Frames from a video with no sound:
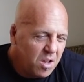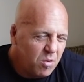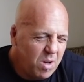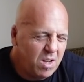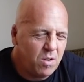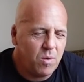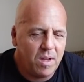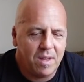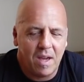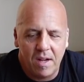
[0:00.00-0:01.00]

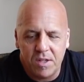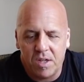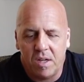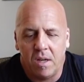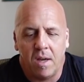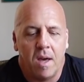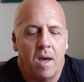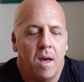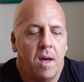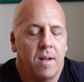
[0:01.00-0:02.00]
redoing caging
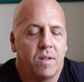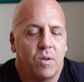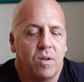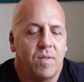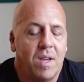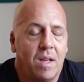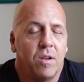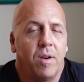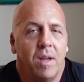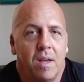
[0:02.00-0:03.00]
and sort of
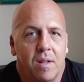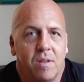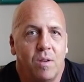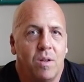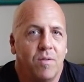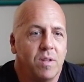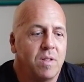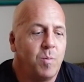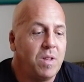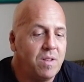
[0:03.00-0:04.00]
tailoring it to different
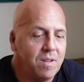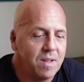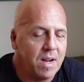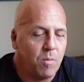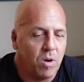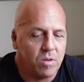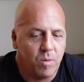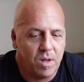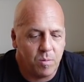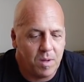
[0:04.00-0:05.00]
species that I worked
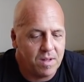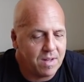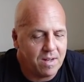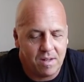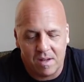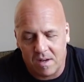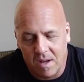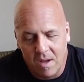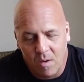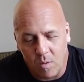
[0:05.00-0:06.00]
with, because I did
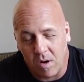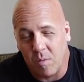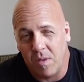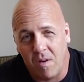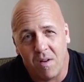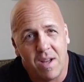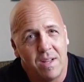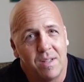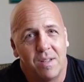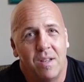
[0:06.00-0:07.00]
work with all
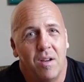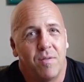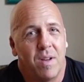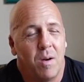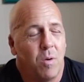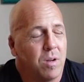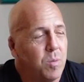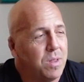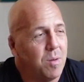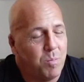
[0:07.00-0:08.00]
kinds of stuff. I worked
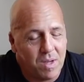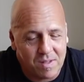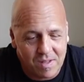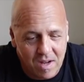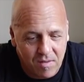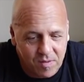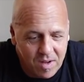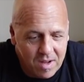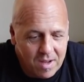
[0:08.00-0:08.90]
with the big stuff.